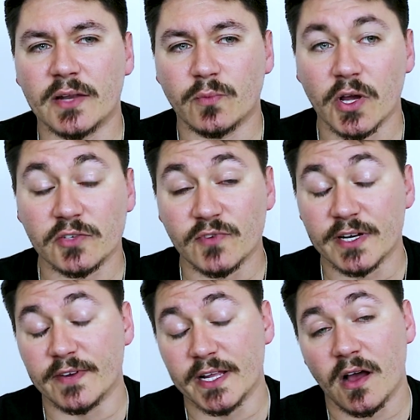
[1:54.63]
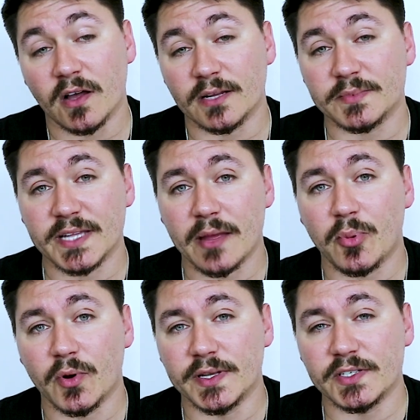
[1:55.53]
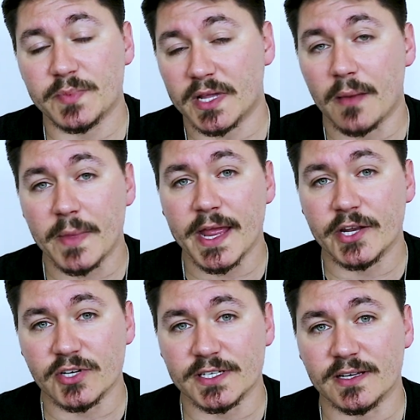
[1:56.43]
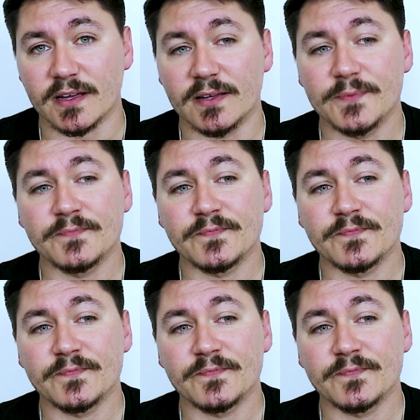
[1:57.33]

I'd worked really hard up to that point to become a hairdresser,